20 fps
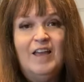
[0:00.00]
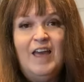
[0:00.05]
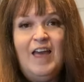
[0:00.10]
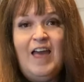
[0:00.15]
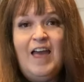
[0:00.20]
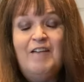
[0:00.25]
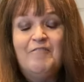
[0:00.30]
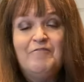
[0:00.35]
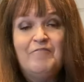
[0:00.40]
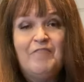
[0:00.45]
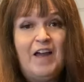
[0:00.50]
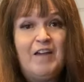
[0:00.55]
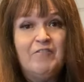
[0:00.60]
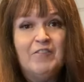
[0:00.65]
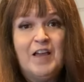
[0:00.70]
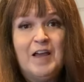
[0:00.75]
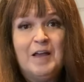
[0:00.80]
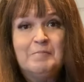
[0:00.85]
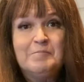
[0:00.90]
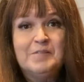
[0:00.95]
And 5
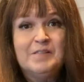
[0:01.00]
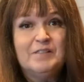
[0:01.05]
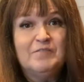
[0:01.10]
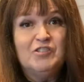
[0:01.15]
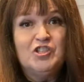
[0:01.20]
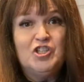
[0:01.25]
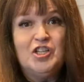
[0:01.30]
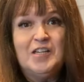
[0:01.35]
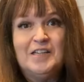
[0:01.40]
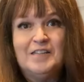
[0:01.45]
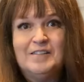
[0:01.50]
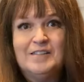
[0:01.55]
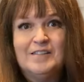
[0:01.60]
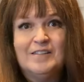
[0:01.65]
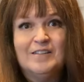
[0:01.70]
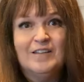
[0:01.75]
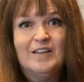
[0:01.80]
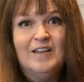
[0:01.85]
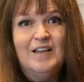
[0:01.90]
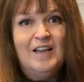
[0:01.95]
cups of cheese.
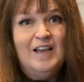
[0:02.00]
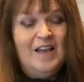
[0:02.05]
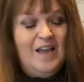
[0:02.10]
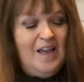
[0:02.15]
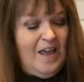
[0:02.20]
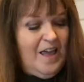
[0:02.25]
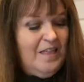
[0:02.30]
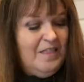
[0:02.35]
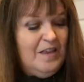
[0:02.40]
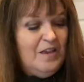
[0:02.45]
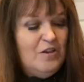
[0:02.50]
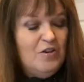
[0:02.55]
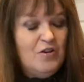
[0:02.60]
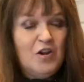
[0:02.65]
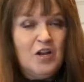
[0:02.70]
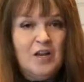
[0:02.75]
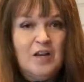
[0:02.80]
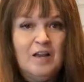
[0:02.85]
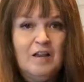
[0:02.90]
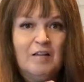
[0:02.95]
And then you're
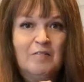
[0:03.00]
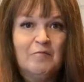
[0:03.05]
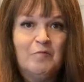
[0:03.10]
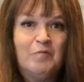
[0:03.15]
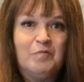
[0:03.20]
gonna